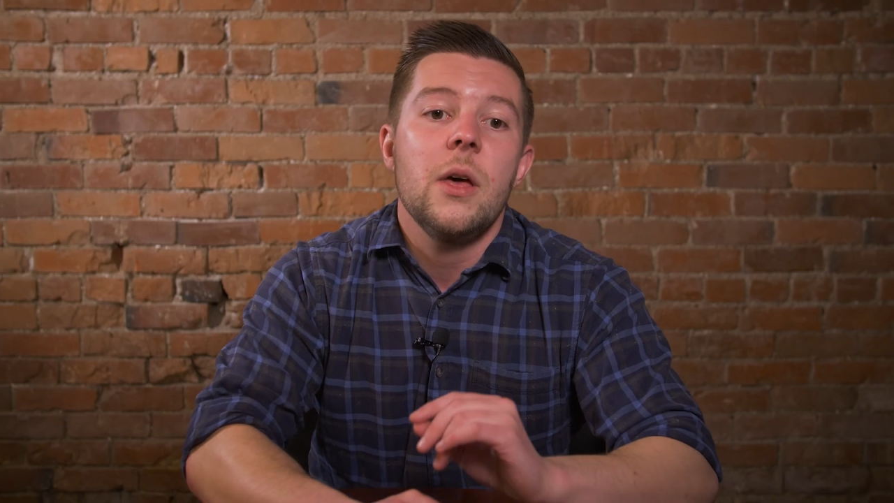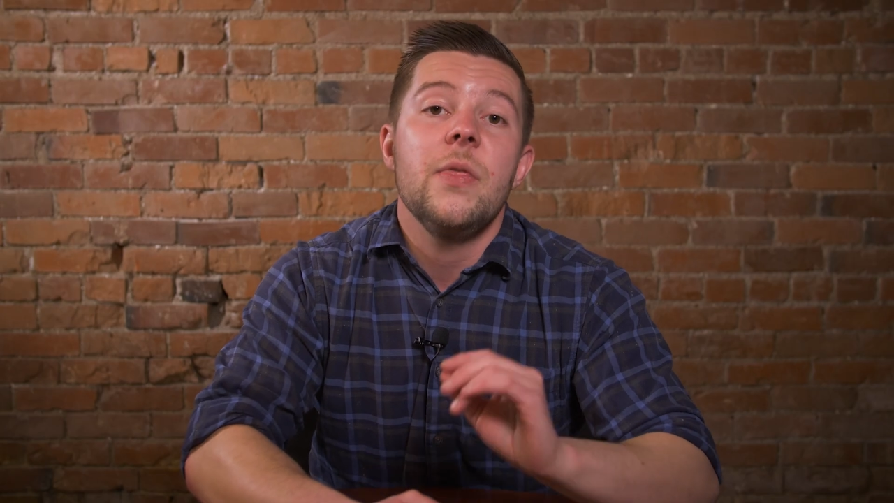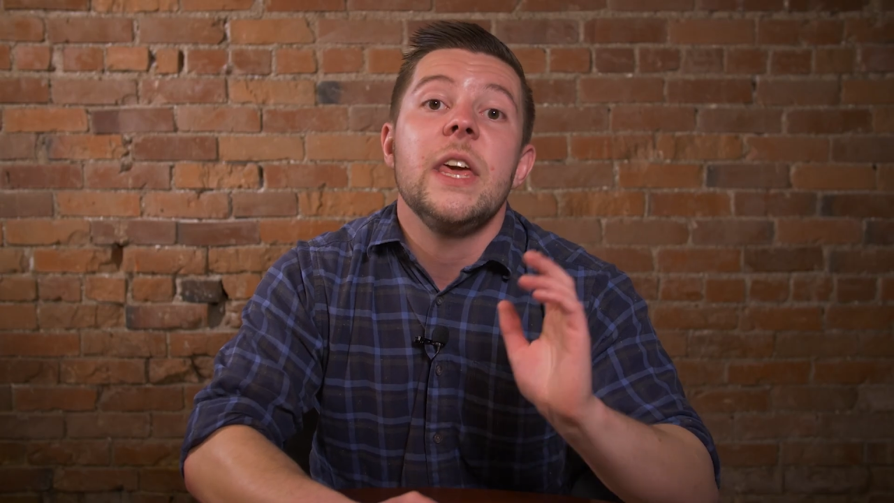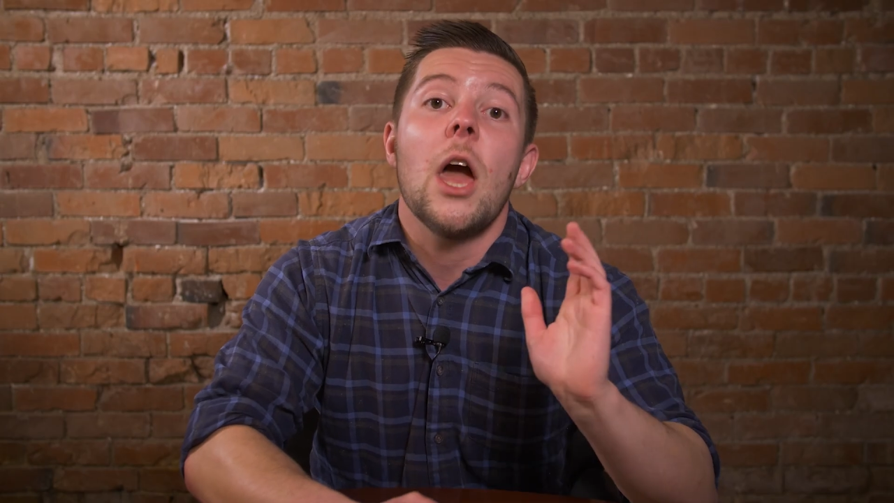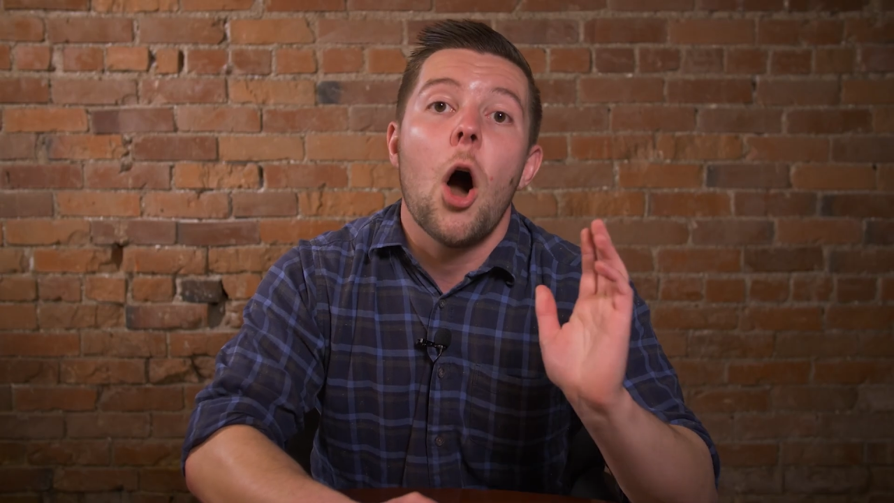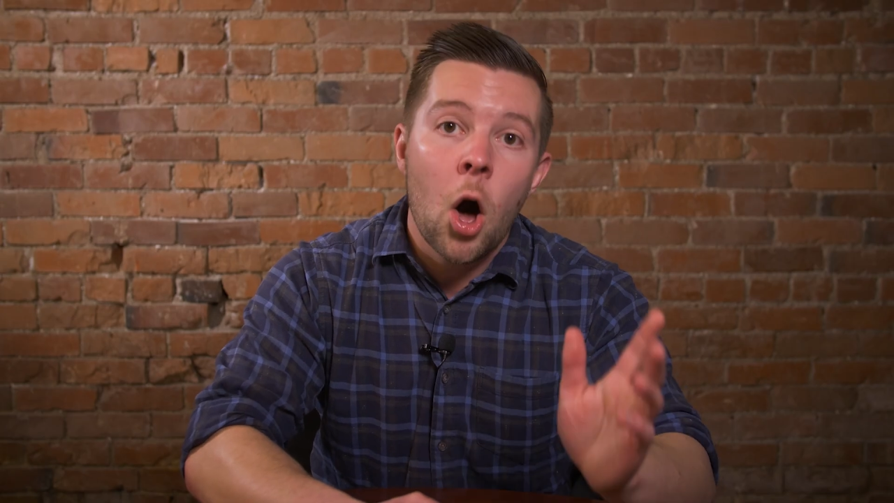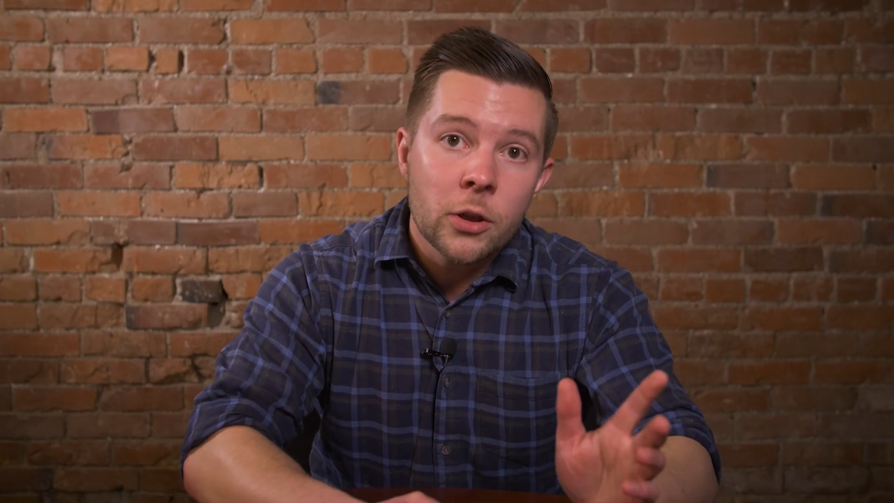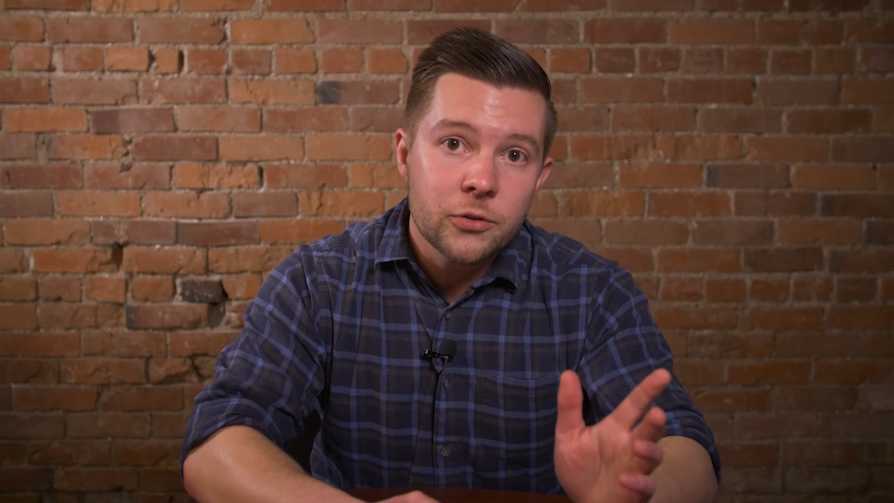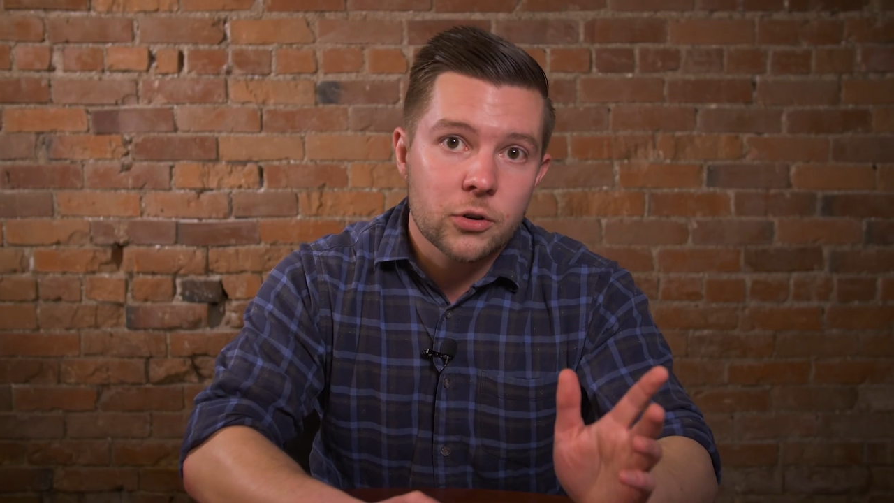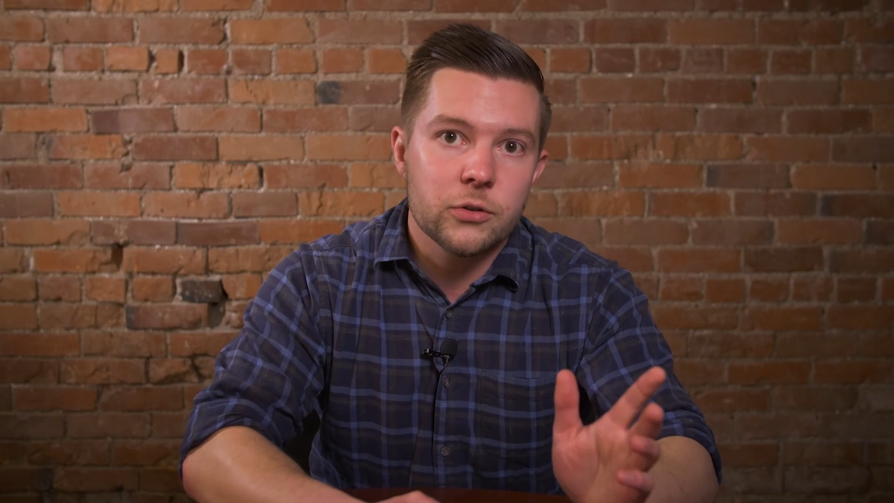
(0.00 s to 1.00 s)
The
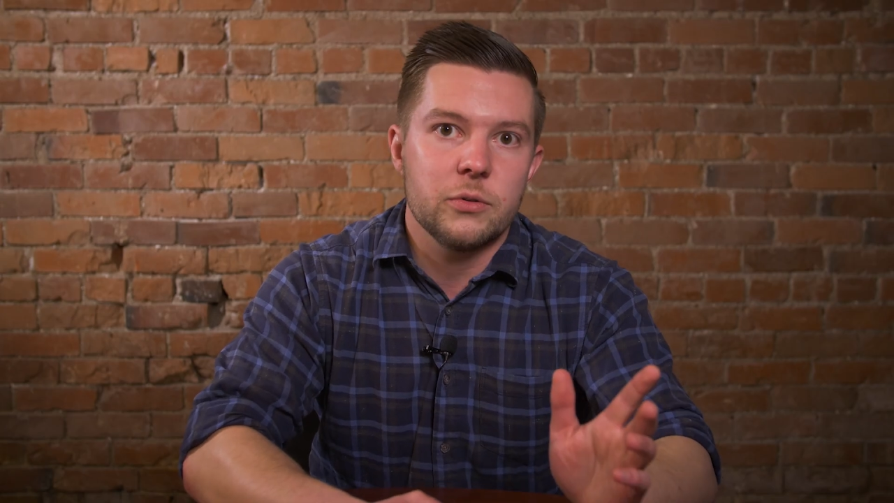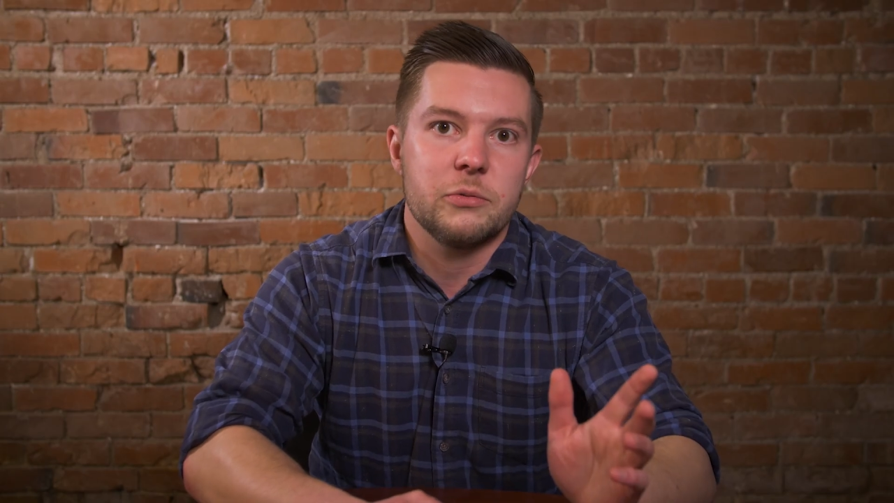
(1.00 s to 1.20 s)
auditor's